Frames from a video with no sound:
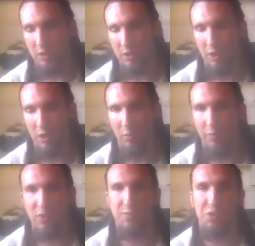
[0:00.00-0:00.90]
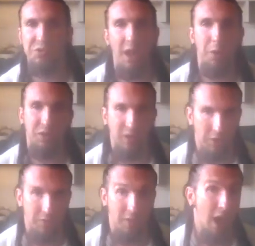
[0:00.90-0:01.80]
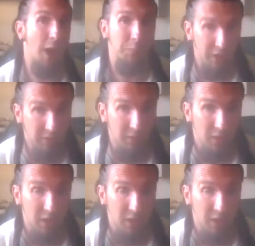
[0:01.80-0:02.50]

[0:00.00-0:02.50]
Uh, first of all, it's not a retelling of Hamlet.